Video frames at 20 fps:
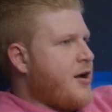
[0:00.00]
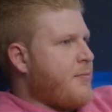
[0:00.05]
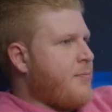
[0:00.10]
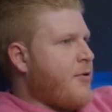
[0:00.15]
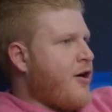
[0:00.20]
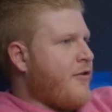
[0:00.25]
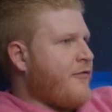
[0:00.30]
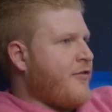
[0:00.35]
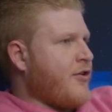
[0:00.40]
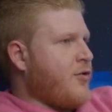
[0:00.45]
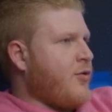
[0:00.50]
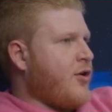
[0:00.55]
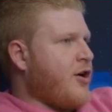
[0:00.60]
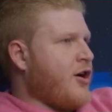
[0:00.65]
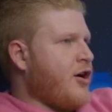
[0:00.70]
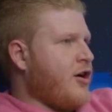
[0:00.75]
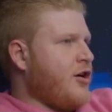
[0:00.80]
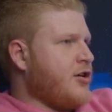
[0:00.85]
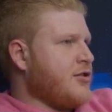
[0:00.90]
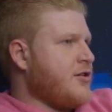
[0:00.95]
a perfect
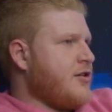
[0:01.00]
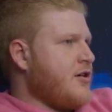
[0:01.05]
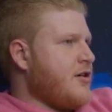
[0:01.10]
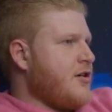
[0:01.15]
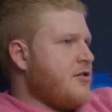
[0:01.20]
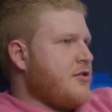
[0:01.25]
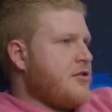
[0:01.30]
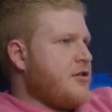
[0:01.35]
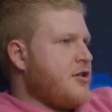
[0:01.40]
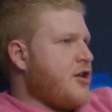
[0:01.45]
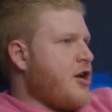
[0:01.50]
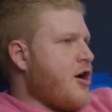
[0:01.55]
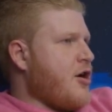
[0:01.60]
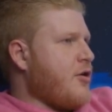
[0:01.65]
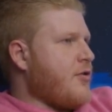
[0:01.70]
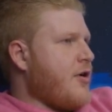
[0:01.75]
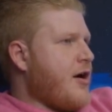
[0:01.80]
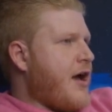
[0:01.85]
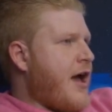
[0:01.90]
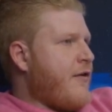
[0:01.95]
world,
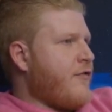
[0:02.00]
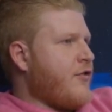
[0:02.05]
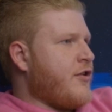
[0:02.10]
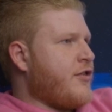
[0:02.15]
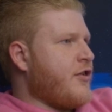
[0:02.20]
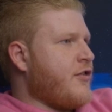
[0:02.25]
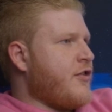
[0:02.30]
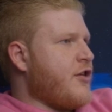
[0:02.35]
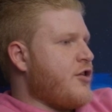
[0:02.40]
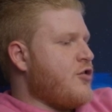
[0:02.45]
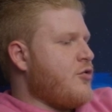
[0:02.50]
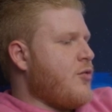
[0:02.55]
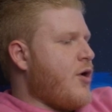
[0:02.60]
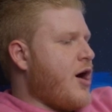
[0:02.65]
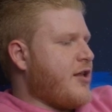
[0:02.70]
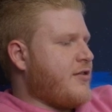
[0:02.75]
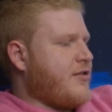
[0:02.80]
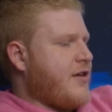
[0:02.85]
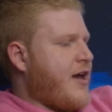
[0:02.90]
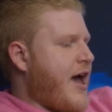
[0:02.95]
everything that you
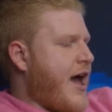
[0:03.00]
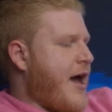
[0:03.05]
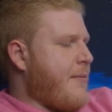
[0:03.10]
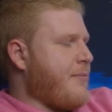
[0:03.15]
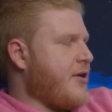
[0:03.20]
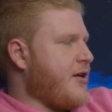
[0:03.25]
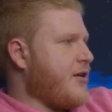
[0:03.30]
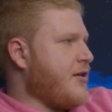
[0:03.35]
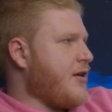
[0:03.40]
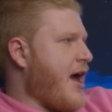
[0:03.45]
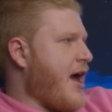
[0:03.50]
want to happen